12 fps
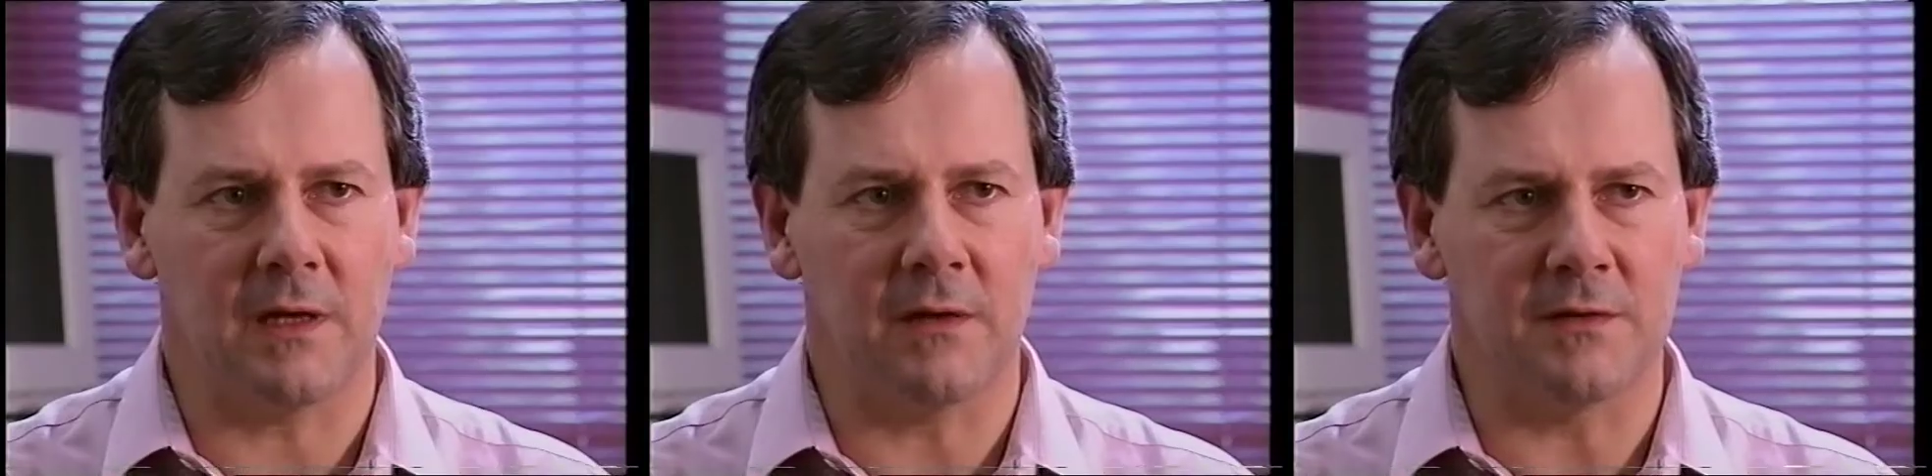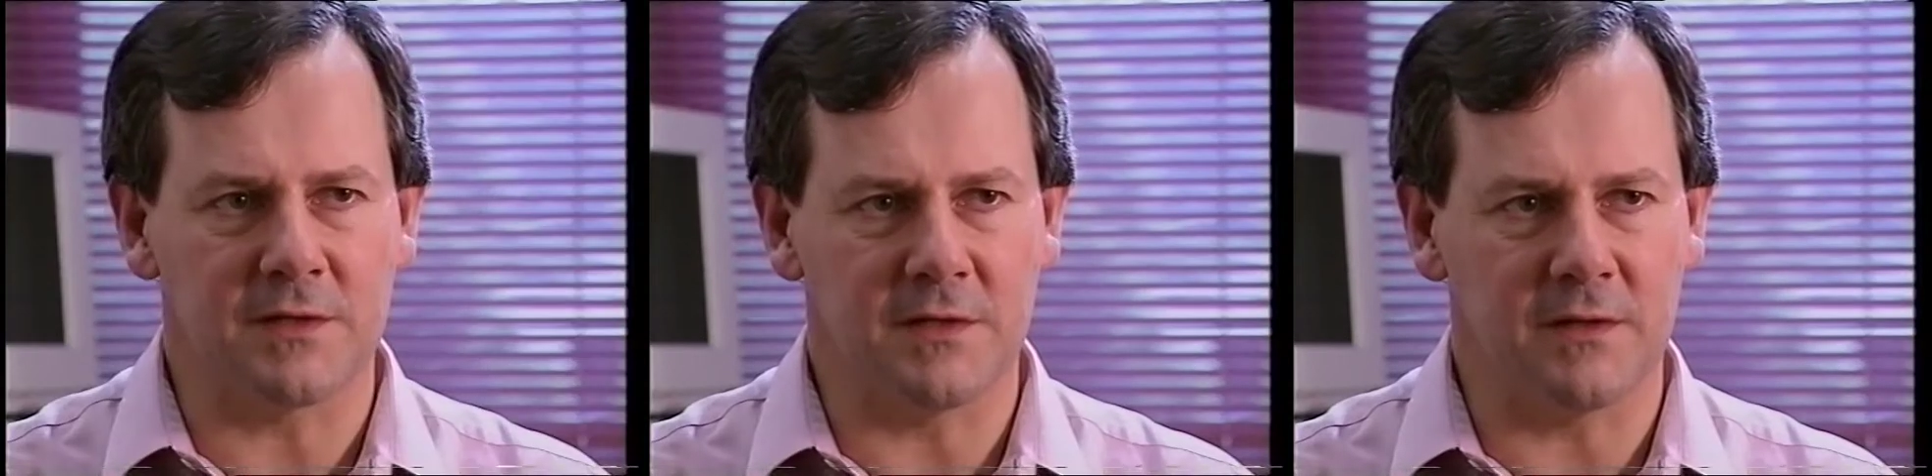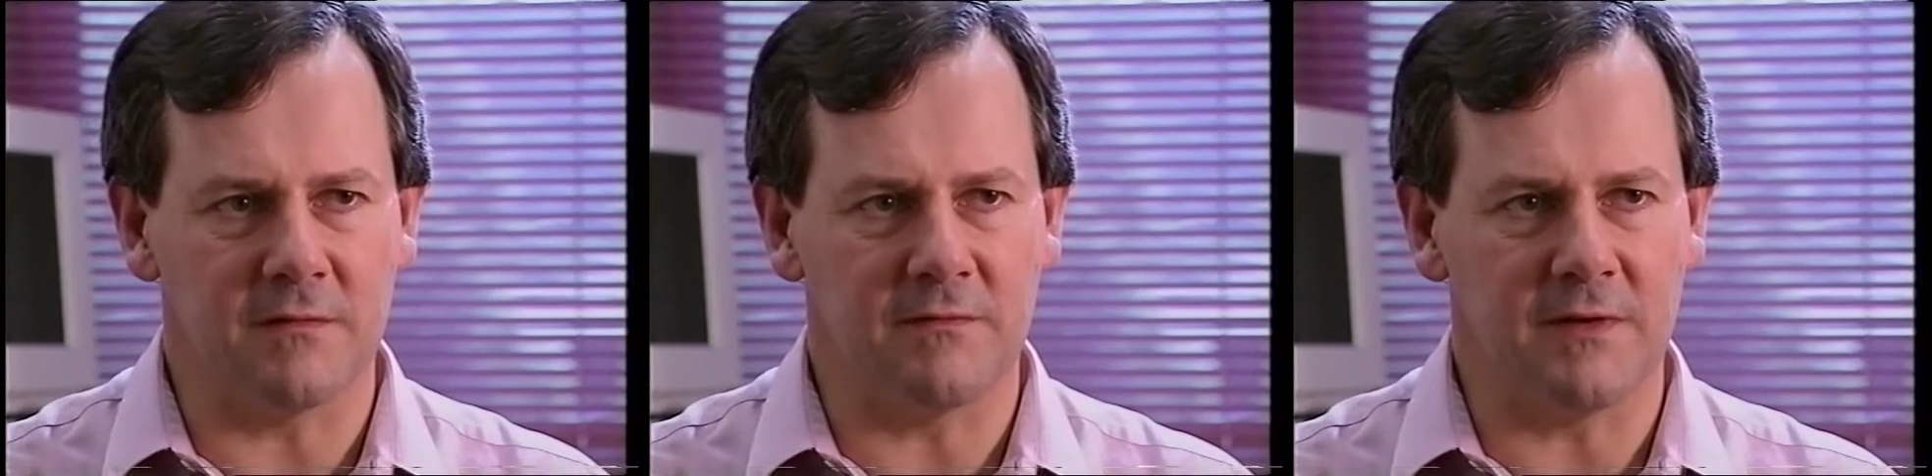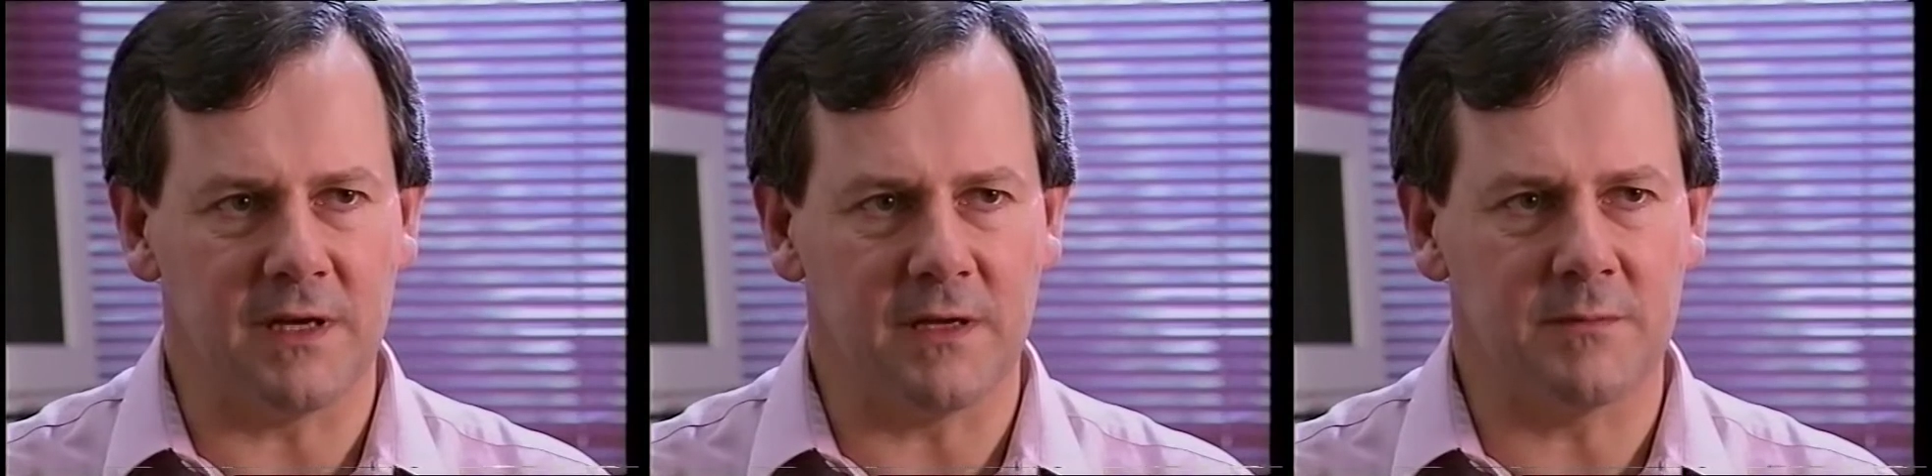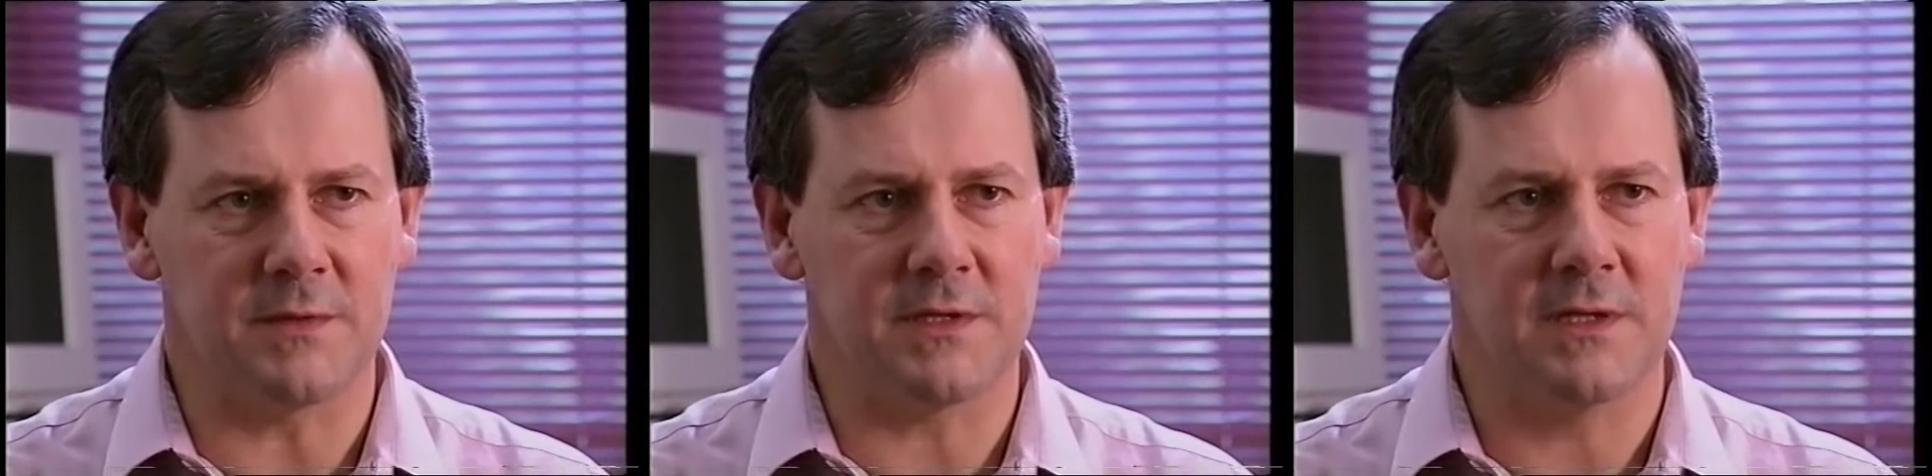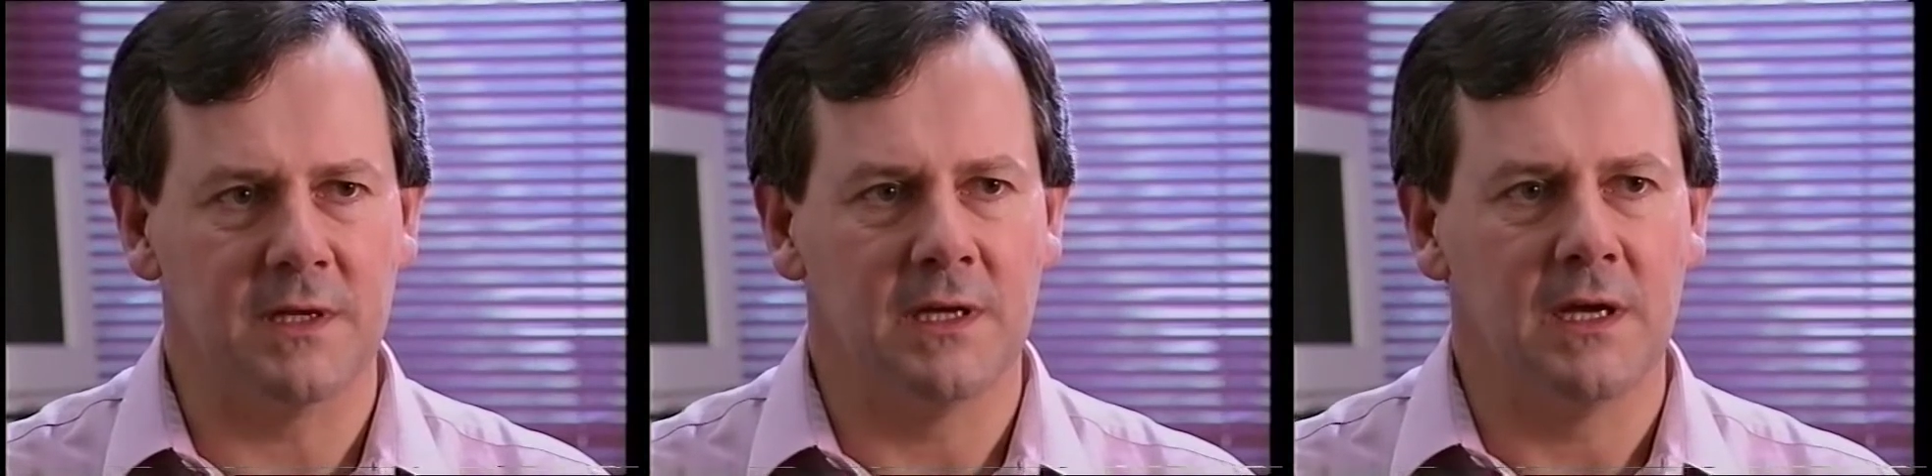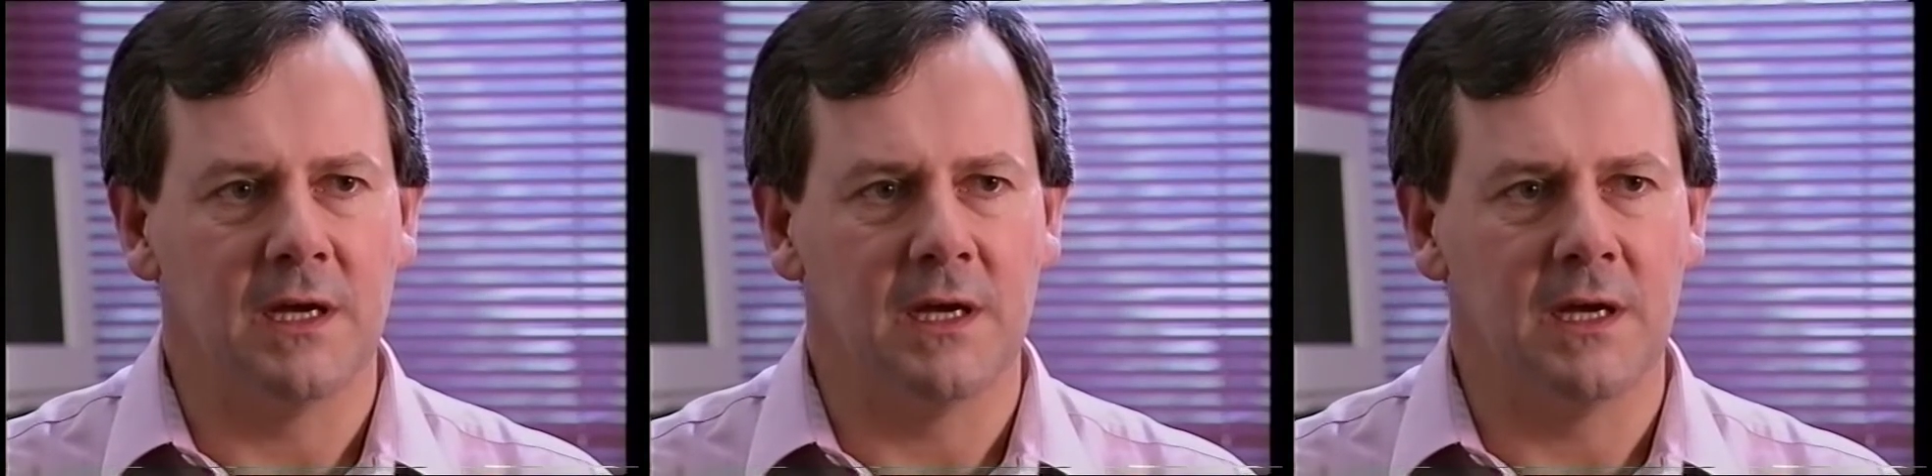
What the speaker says: On certain farms,